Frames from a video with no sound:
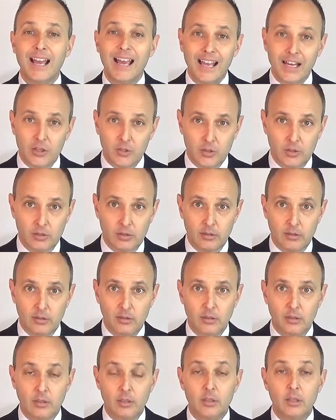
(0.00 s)
Action.
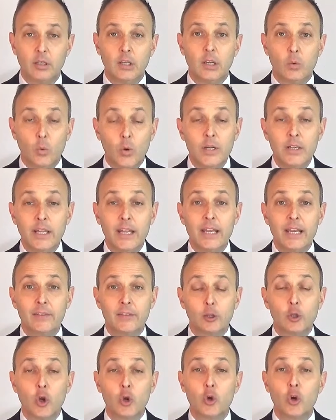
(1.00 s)
One day at
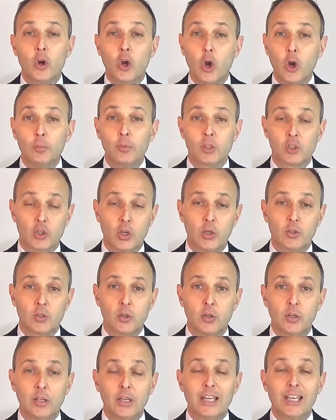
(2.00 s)
the local homeless
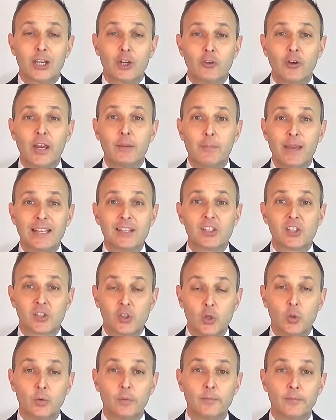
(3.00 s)
shelter, Greg met
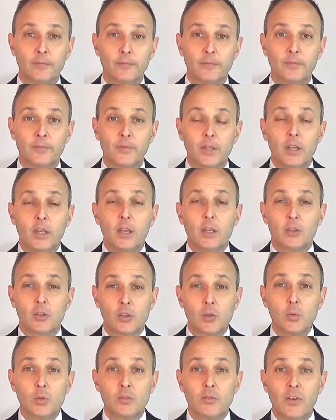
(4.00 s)
Sue.
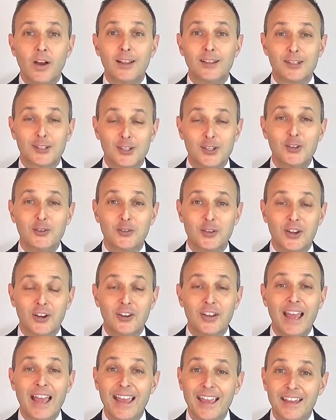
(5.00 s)
Sue was a volunteer
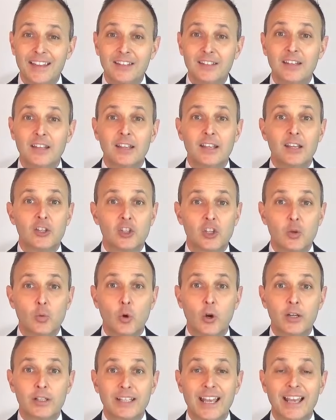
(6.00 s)
there, and she
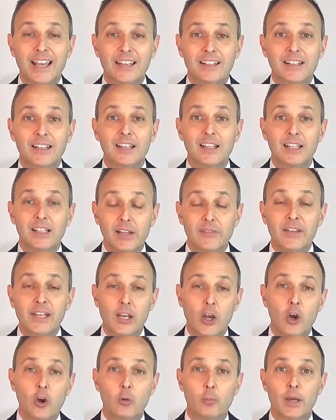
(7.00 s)
worked at Living
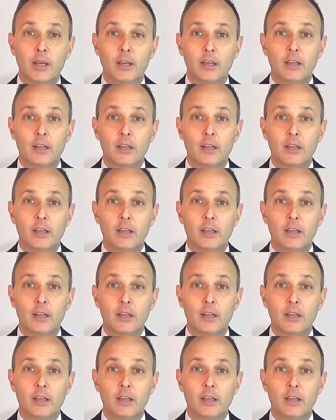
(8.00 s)
Hope,